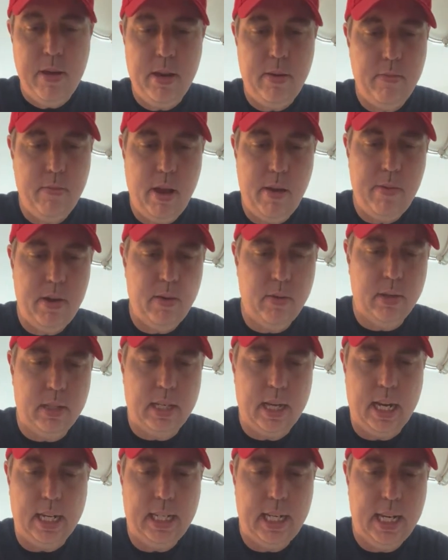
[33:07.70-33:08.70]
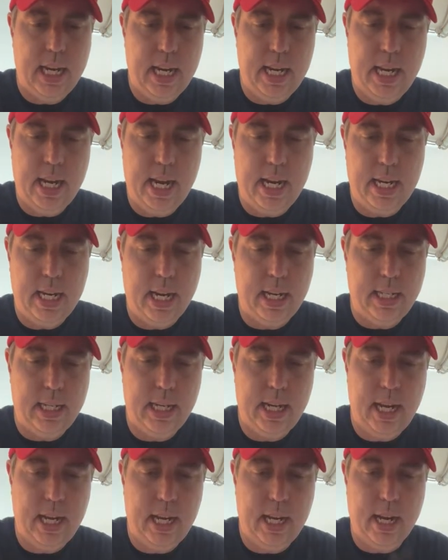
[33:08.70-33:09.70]
Maybe it was 1988,
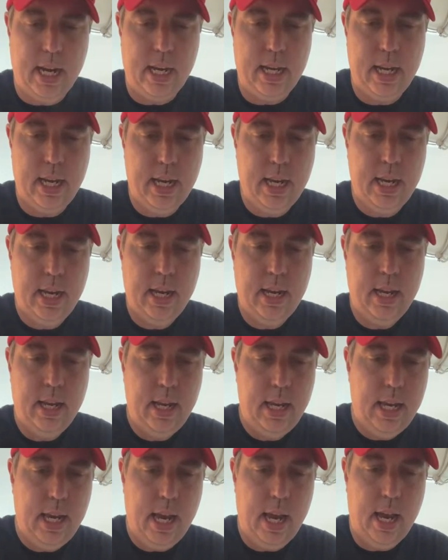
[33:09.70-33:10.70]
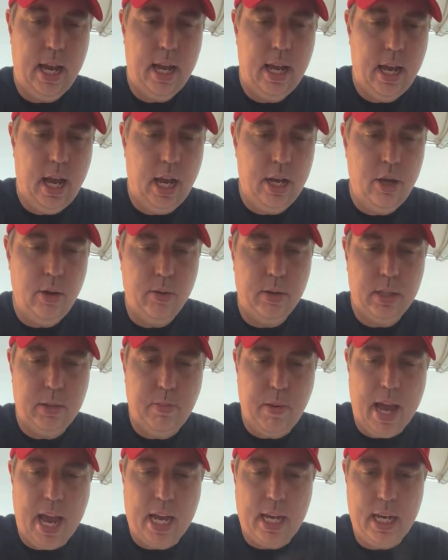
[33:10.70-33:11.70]
1989. Yeah, I knew it was
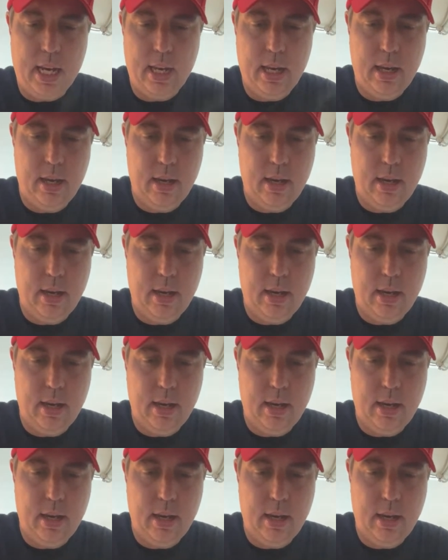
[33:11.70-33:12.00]
back in